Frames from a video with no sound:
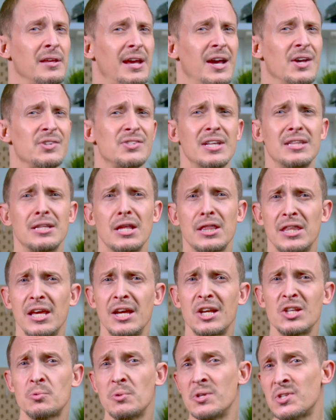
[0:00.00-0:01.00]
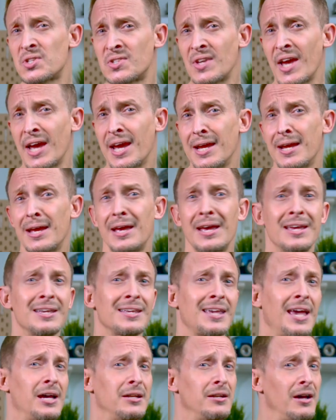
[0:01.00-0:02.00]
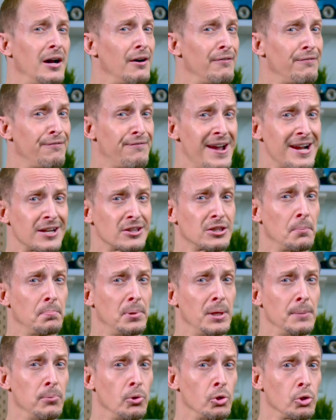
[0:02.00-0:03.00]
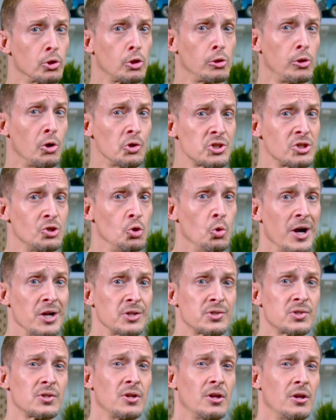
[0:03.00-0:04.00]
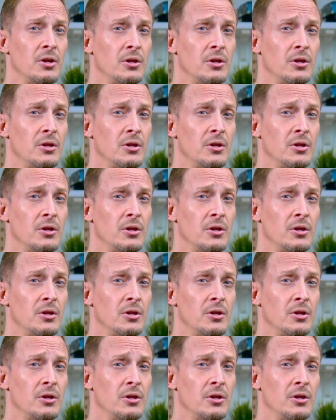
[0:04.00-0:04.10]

as in the things we say can affect the people close to us,